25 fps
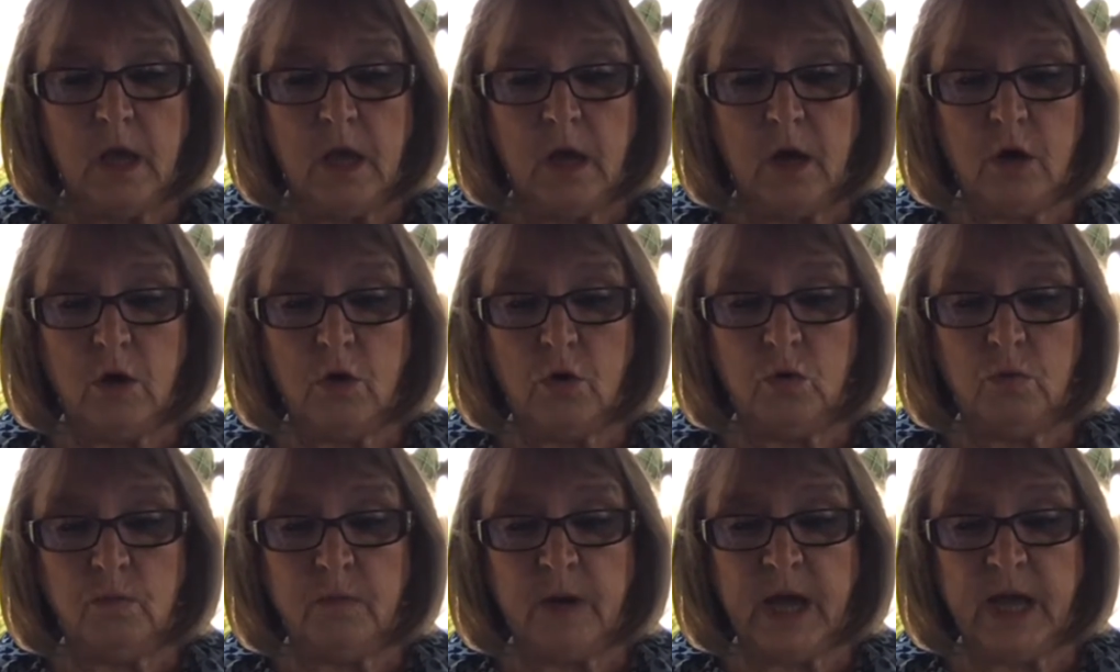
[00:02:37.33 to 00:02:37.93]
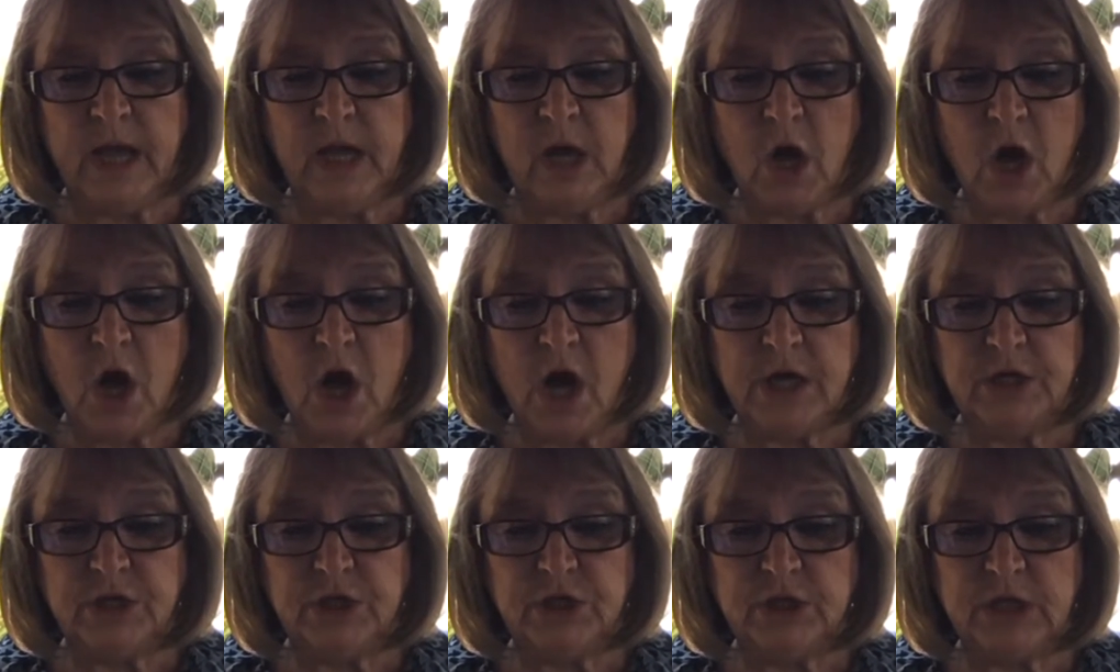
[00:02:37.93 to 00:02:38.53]
Oh my
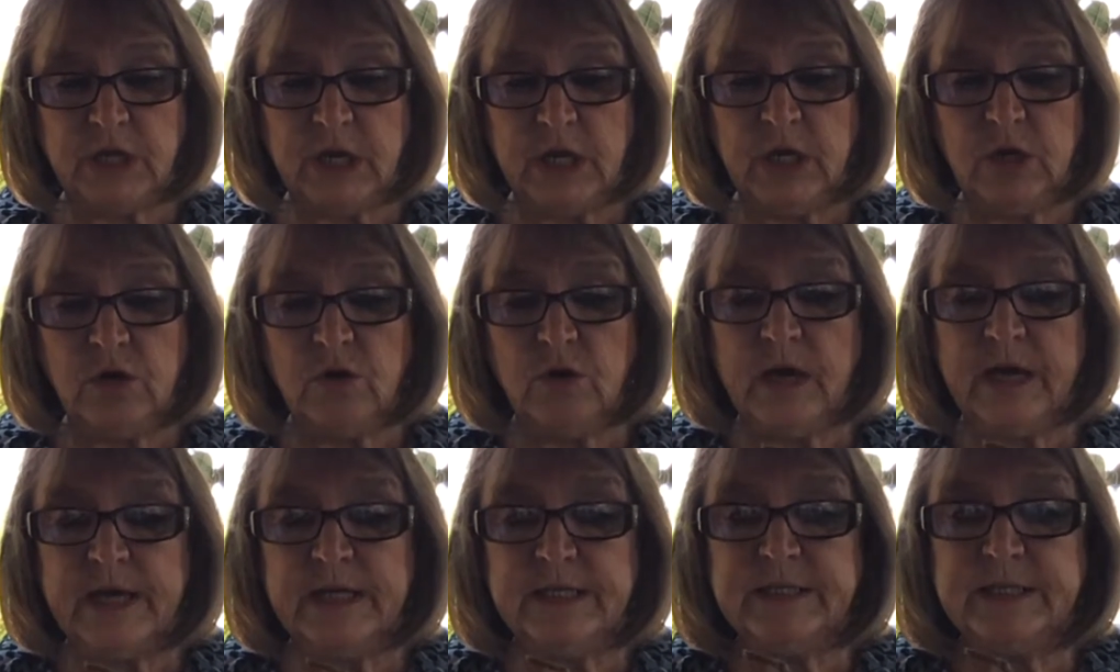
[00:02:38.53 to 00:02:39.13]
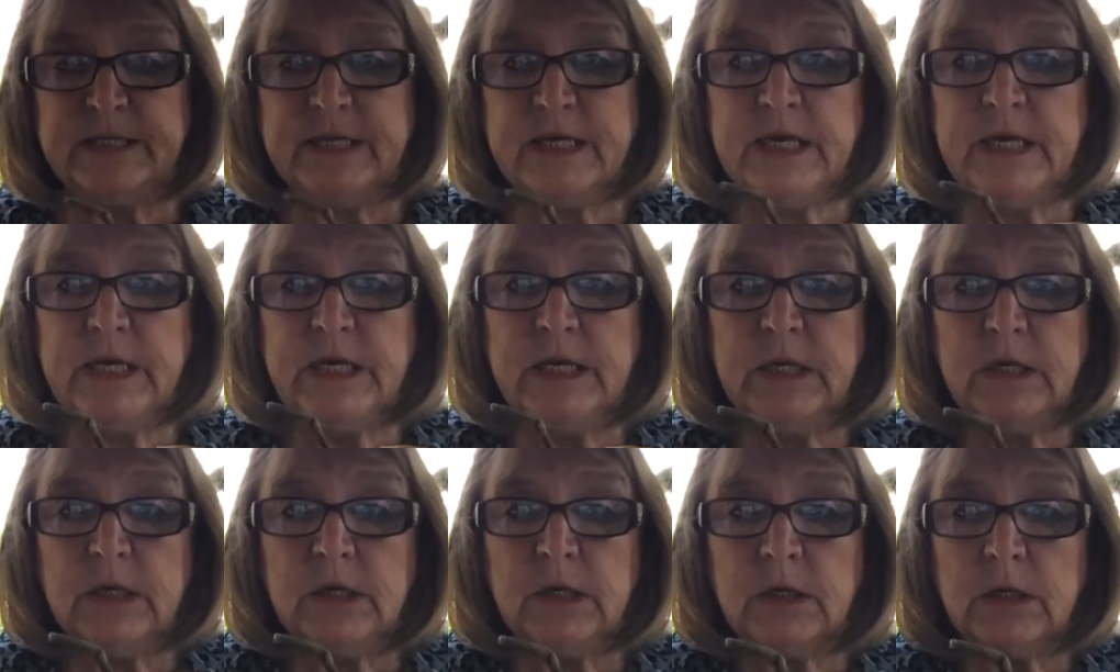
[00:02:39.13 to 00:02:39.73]
gosh, can you guys
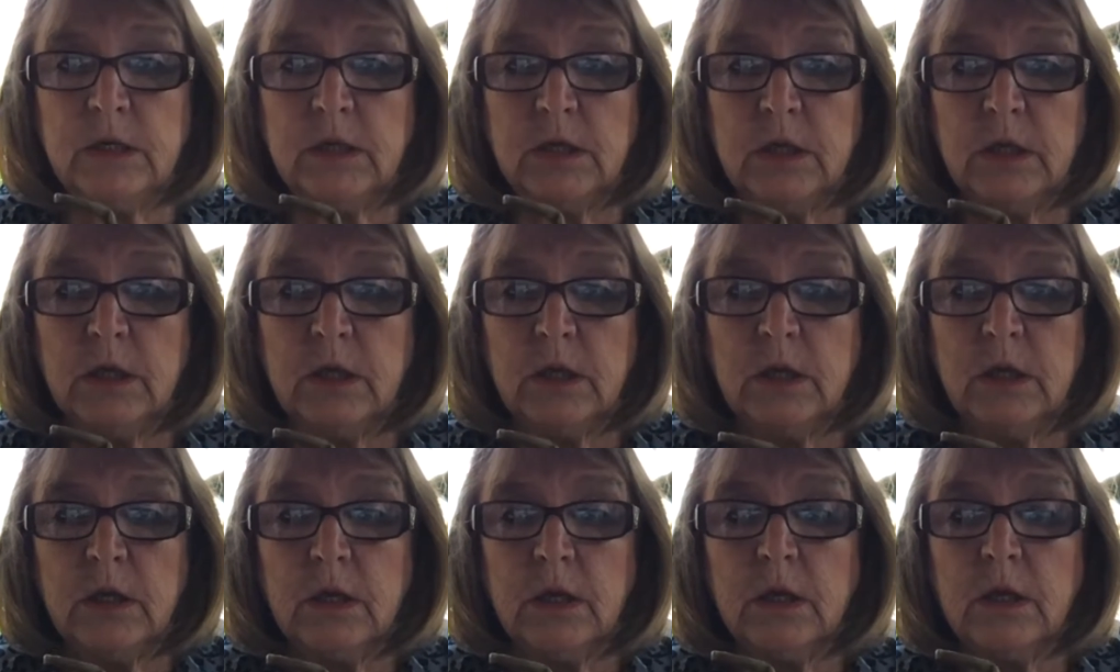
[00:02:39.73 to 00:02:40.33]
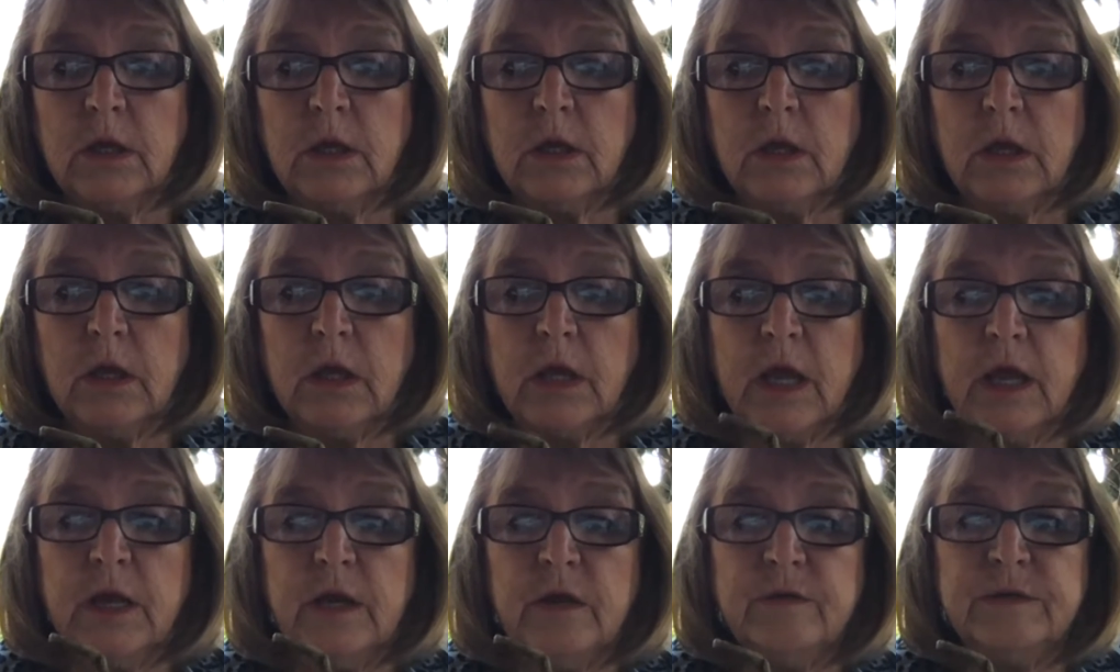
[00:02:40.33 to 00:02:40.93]
see?
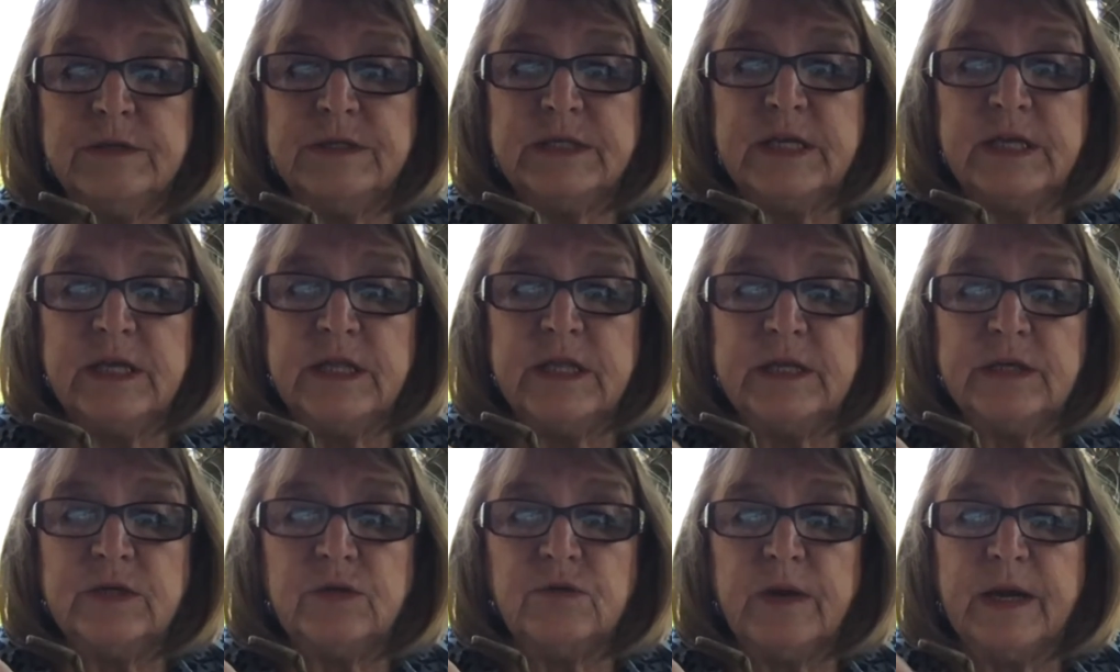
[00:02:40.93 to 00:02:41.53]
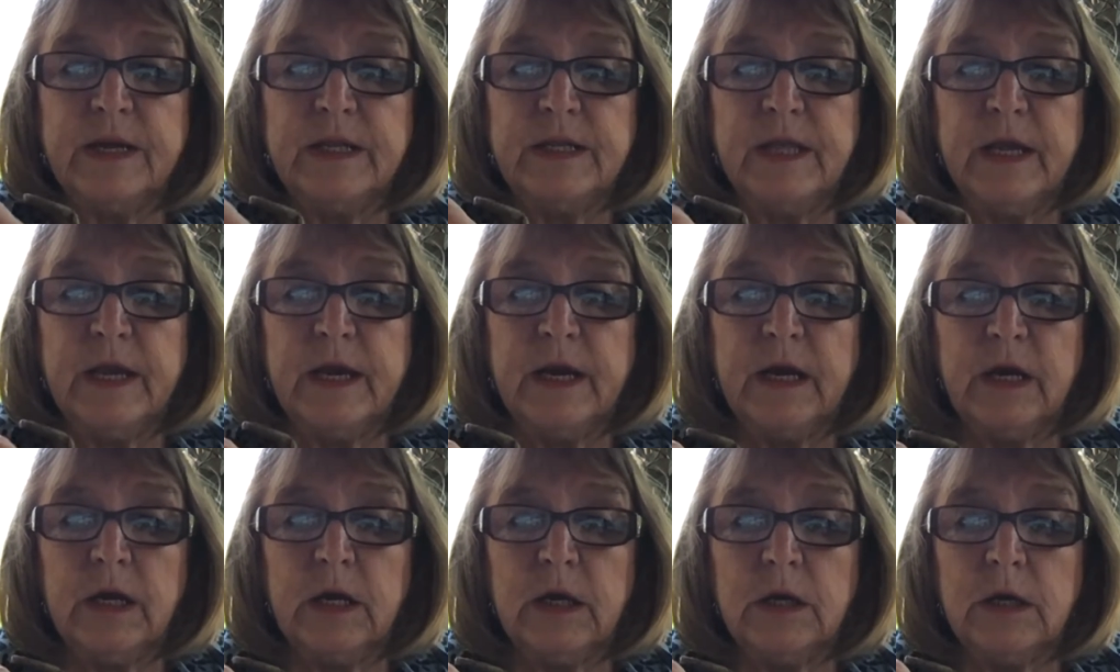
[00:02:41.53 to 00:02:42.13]
Can you see this right
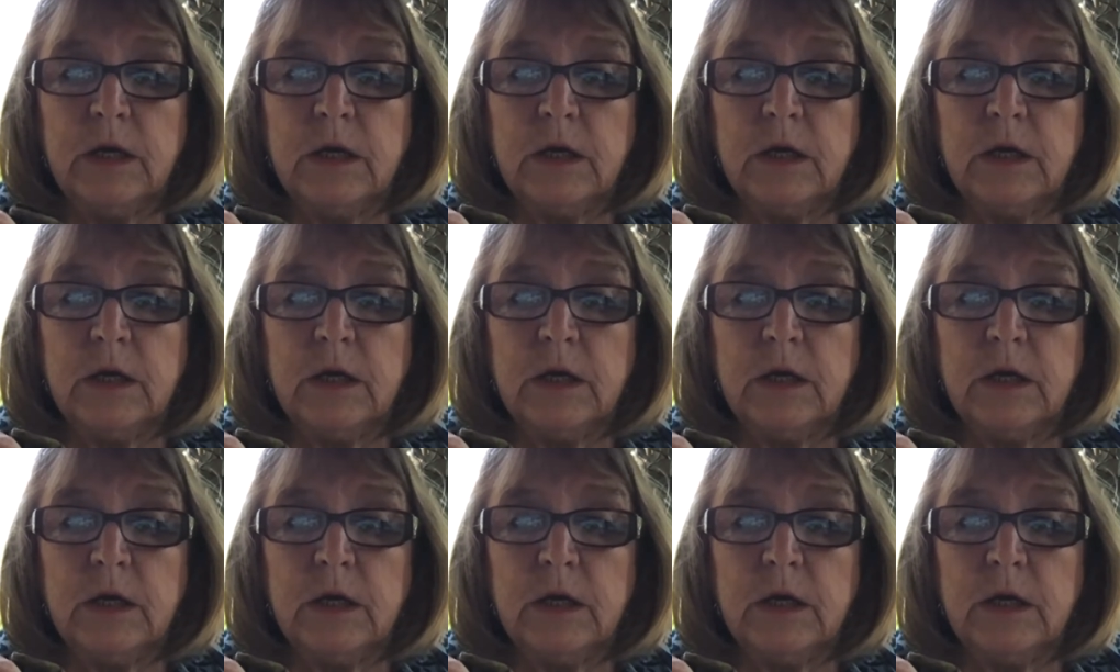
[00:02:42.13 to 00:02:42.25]
there?